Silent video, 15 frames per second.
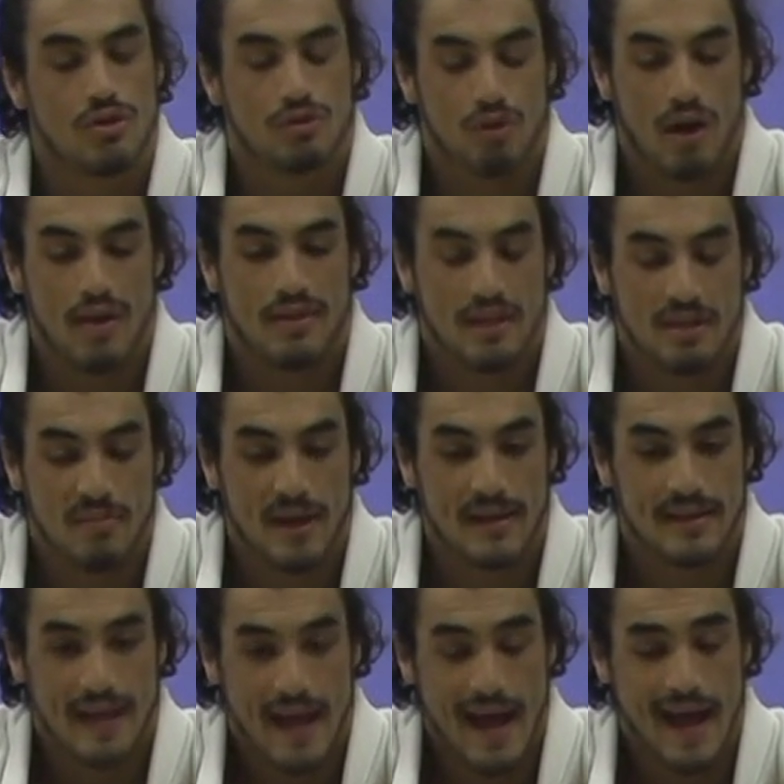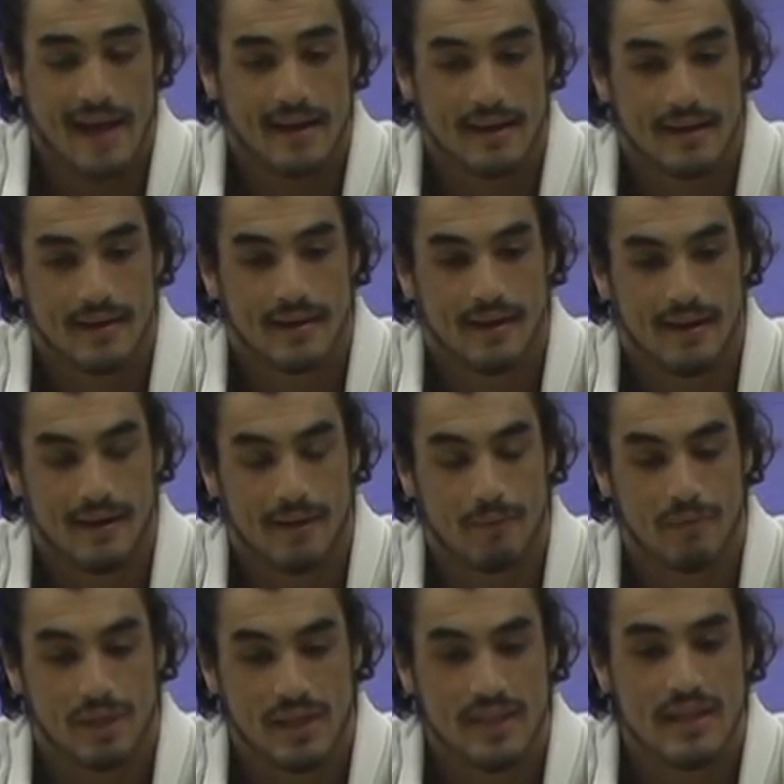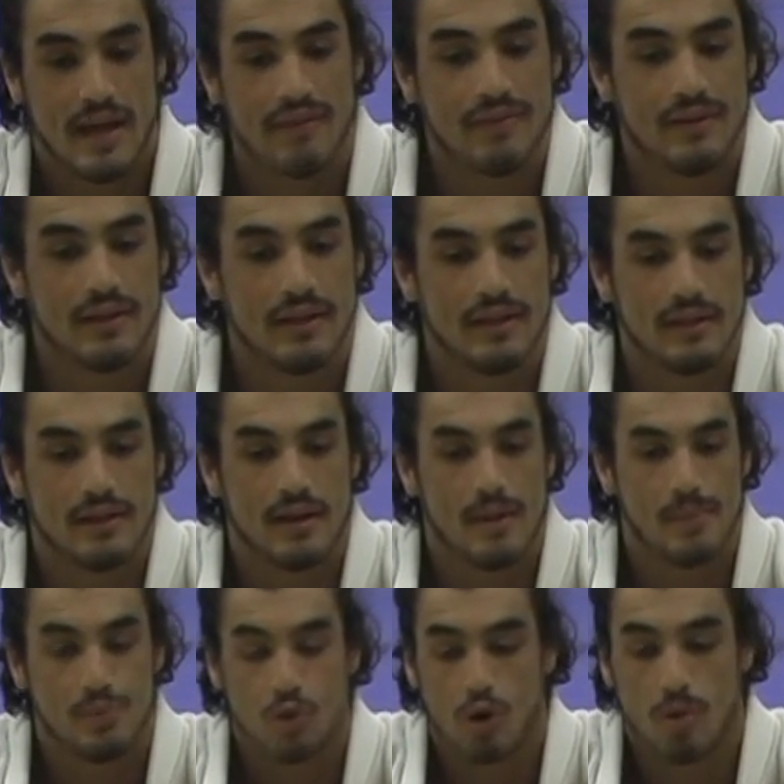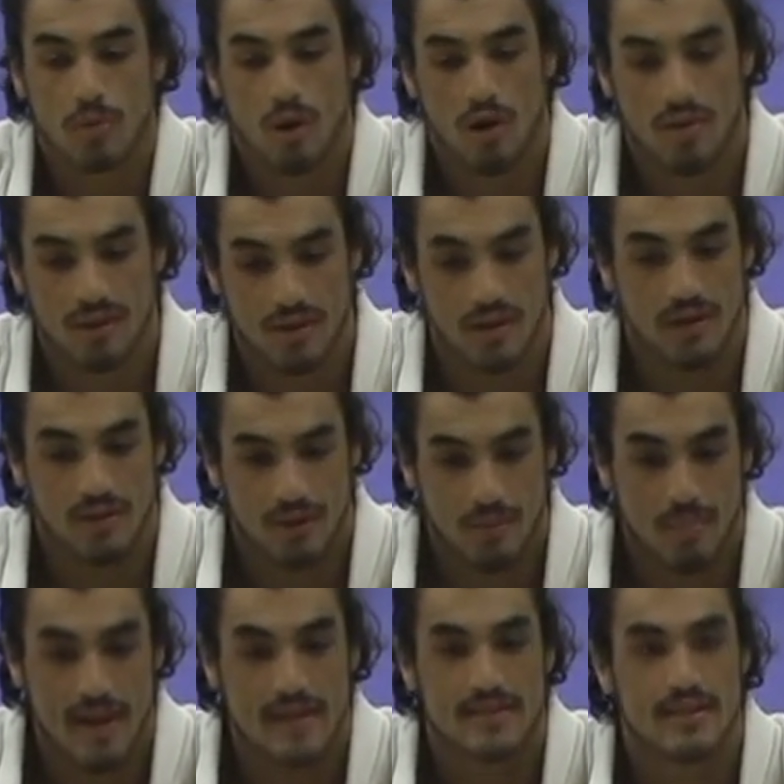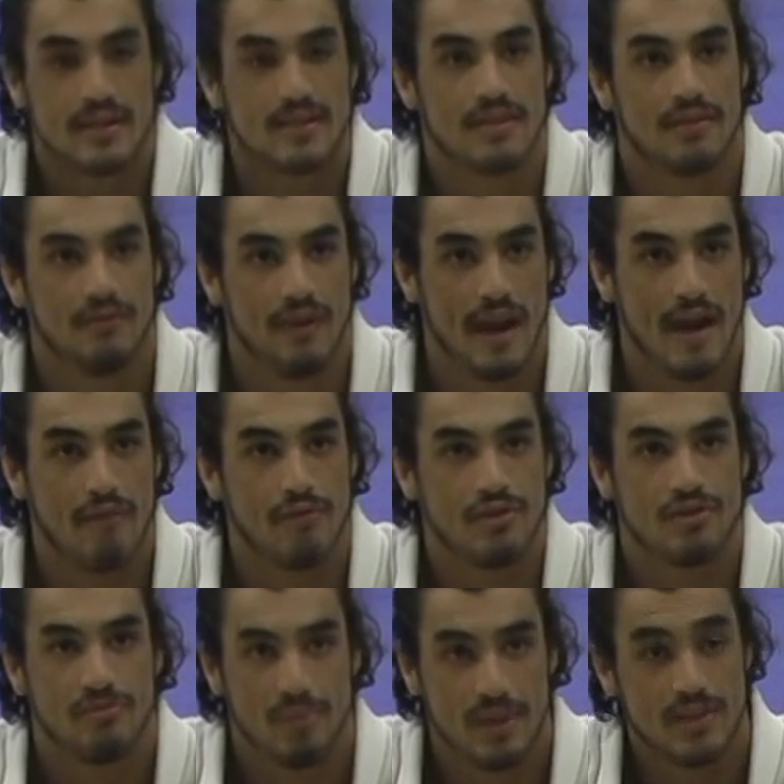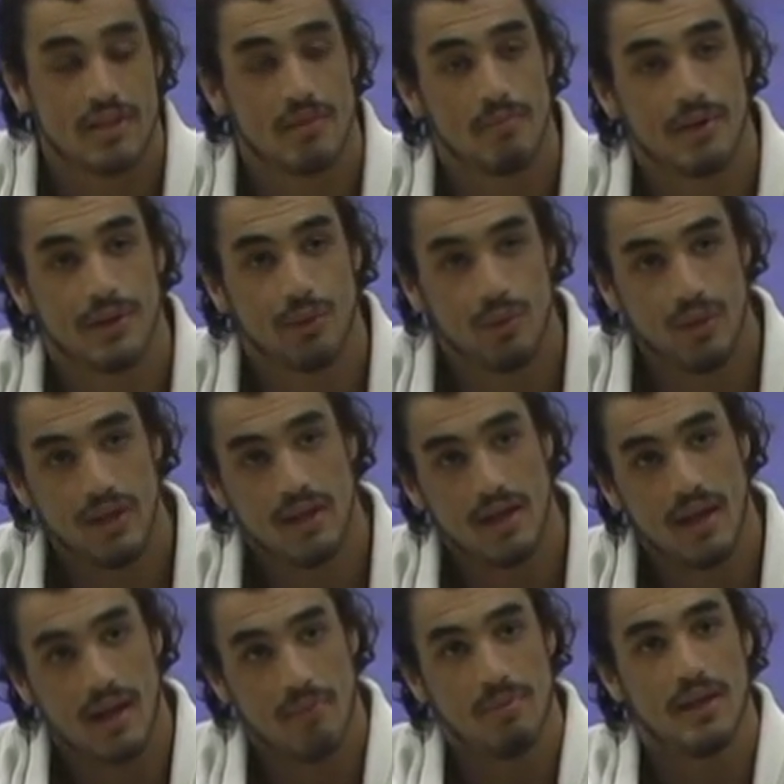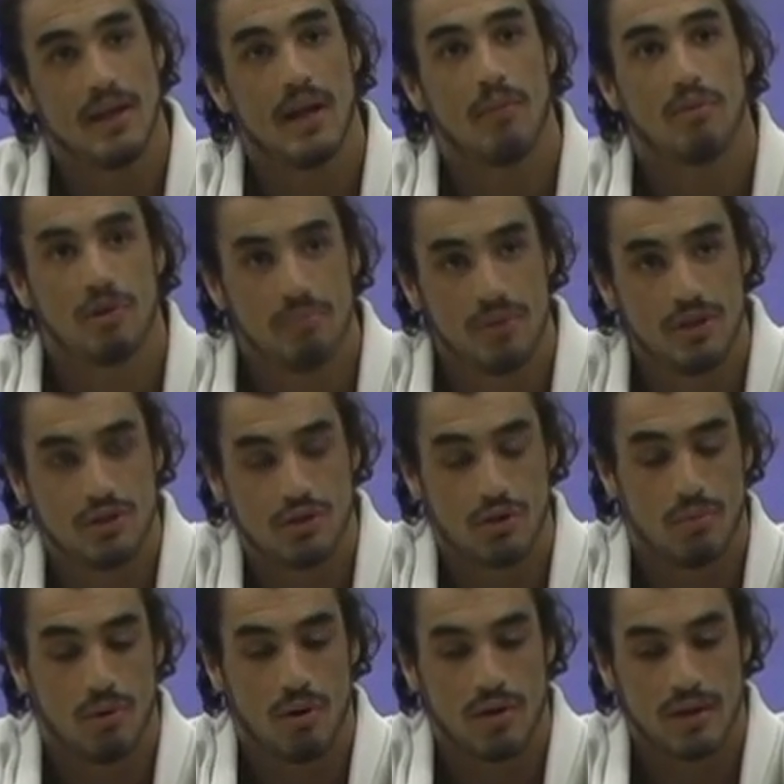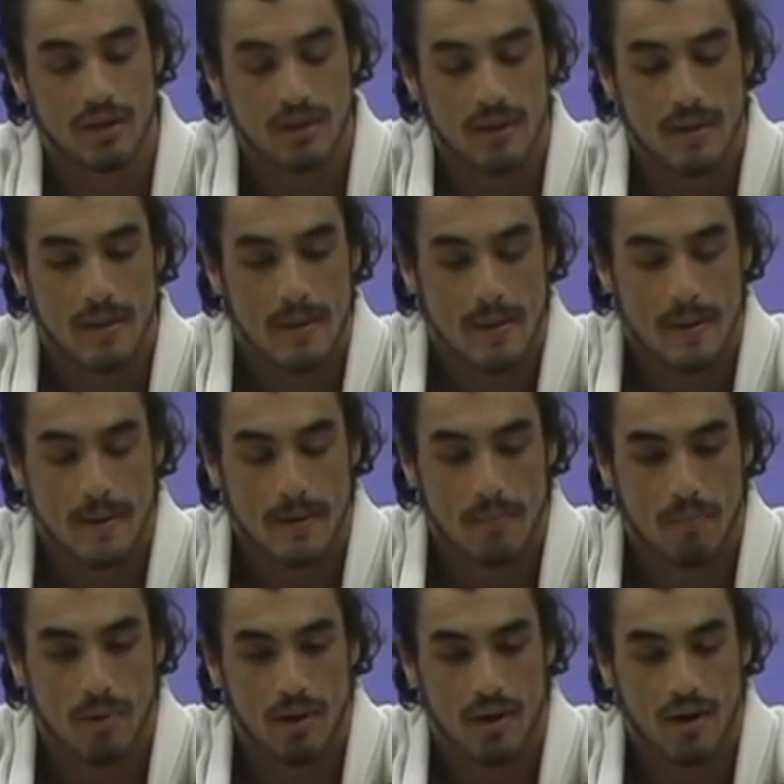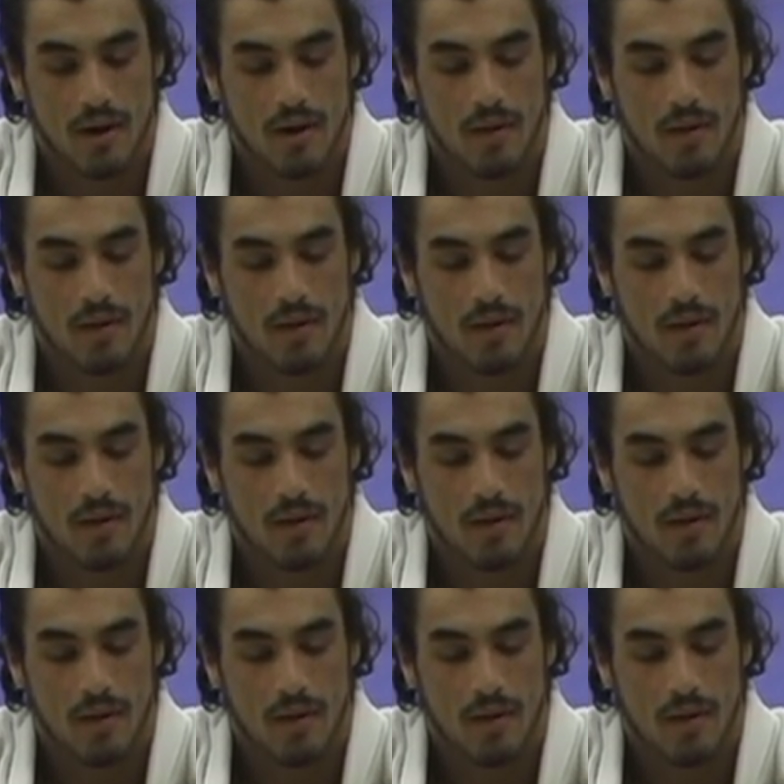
So I think my dad, he definitely absorbed all the basics of leverage, of being somebody weak and being able to beat your opponent. But